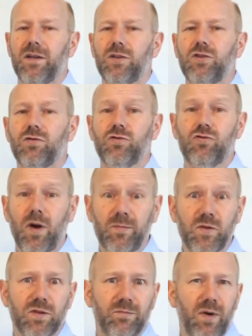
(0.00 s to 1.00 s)
to drop
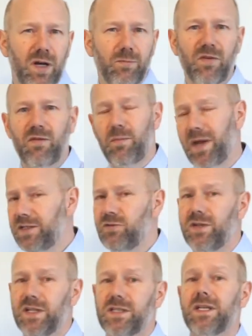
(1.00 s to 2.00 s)
to the bottom of a petri
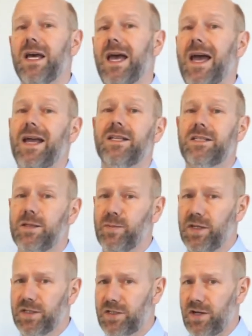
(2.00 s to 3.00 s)
dish and
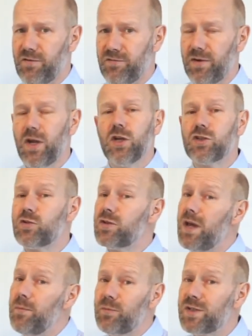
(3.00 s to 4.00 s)
similar stuff. So
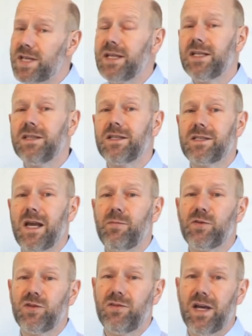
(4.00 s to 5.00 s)
presenting the
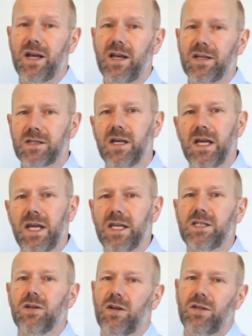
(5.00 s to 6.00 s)
sample to the analyzer
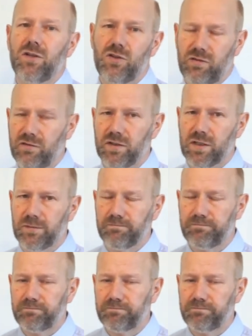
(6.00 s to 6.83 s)
is not trivial.